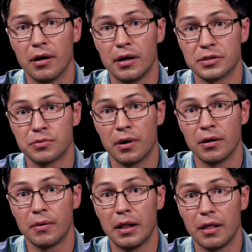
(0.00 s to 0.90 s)
as
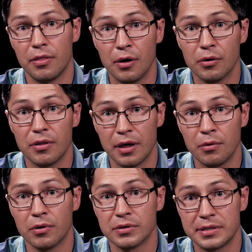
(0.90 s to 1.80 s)
well. They
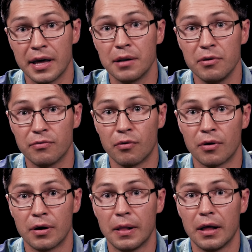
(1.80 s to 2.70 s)
will stand
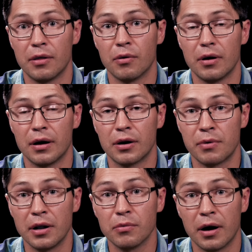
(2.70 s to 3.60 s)
before the
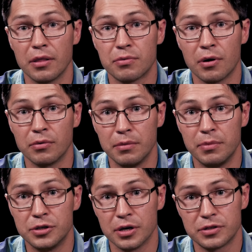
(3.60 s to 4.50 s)
great white throne and
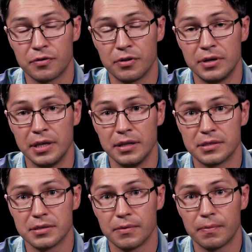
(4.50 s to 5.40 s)
be judged for their deeds.